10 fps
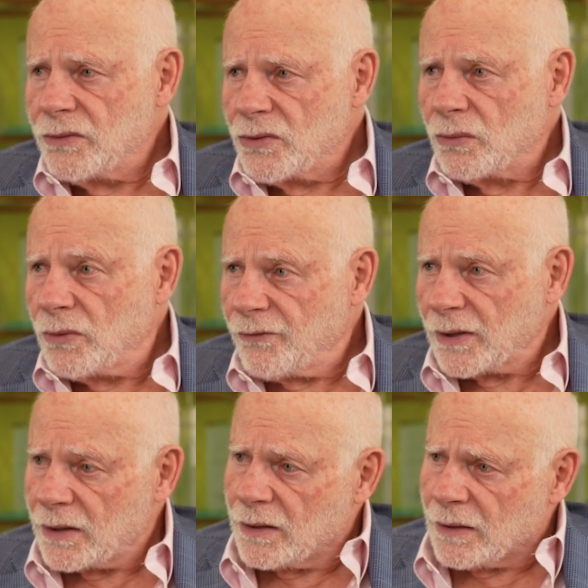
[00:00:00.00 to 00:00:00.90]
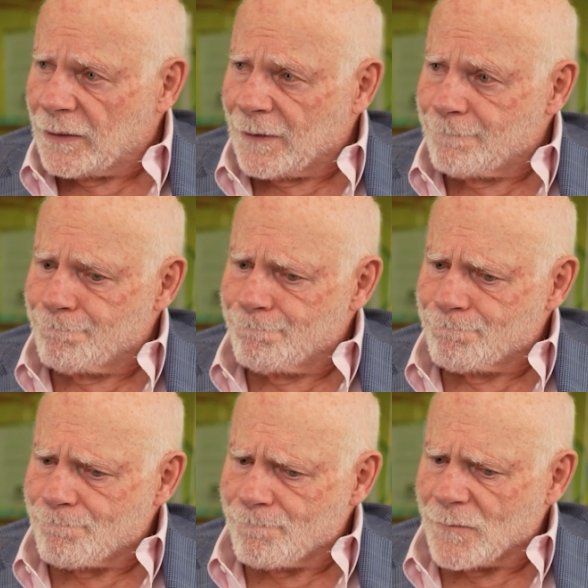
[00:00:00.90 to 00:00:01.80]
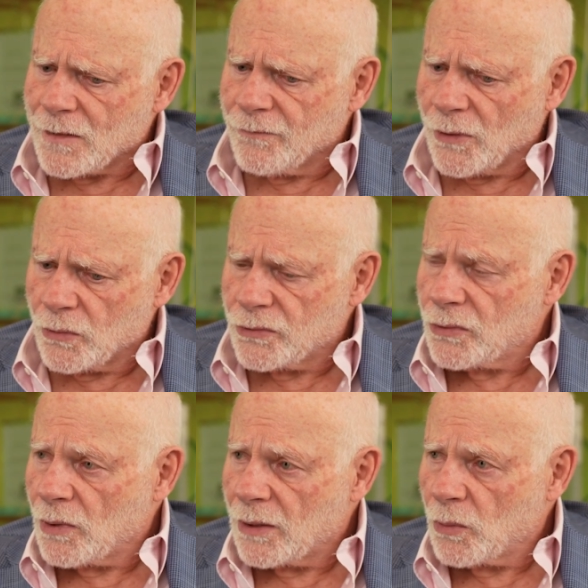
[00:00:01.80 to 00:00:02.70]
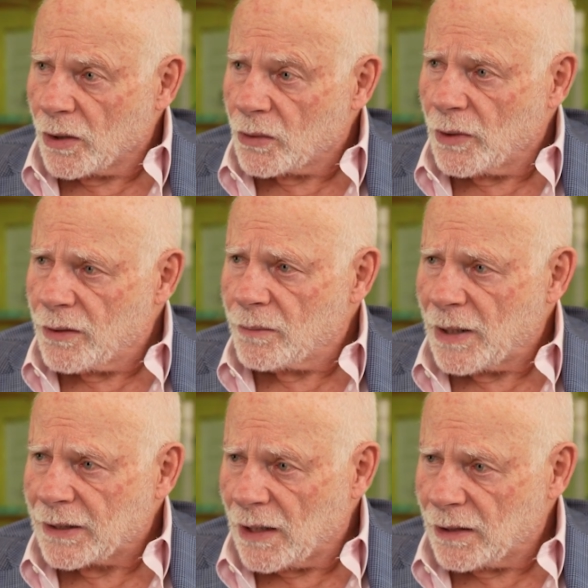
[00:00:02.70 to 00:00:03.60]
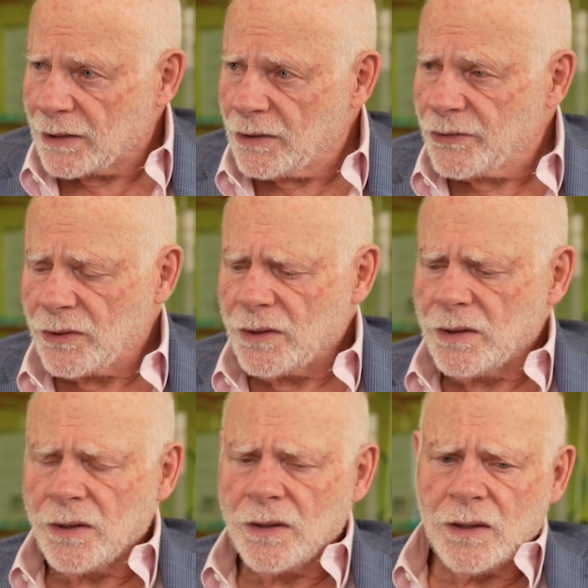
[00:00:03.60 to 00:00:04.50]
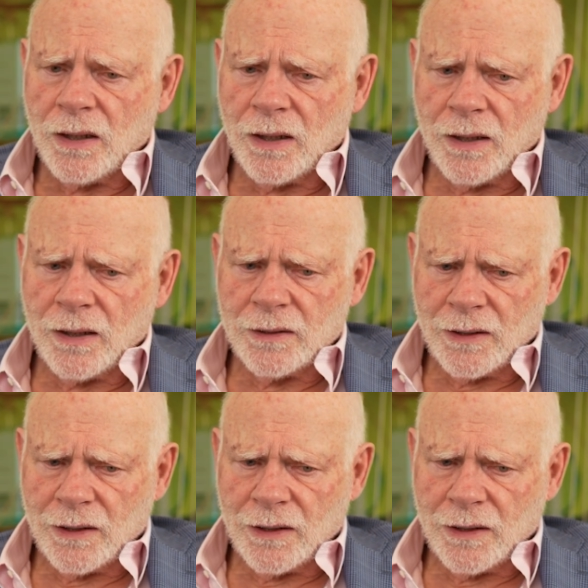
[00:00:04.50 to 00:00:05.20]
terrific folks who I work with, my colleagues, who